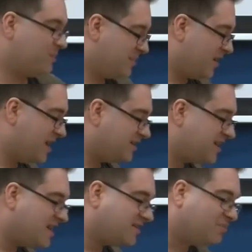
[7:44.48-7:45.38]
but he
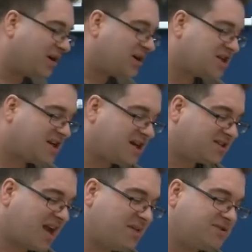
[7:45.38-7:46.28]
says
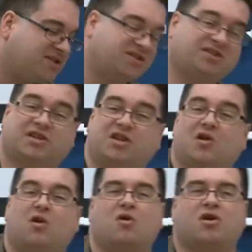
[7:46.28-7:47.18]
apologetics aims to
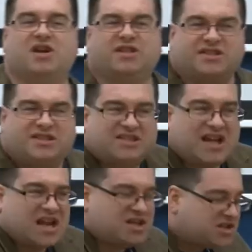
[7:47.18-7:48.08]
secure
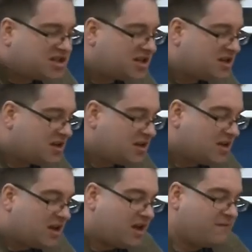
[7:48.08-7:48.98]
consent,
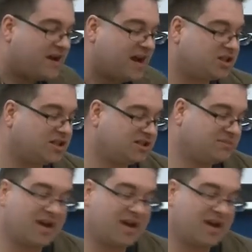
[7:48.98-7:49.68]
evangelism